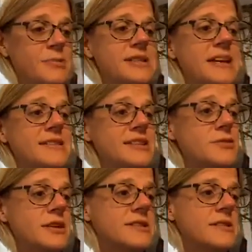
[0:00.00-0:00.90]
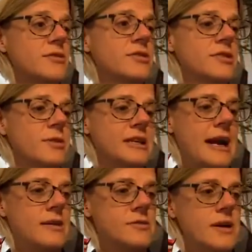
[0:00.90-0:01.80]
percentage wise, because of course I worked
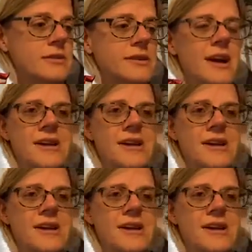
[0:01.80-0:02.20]
that out as well.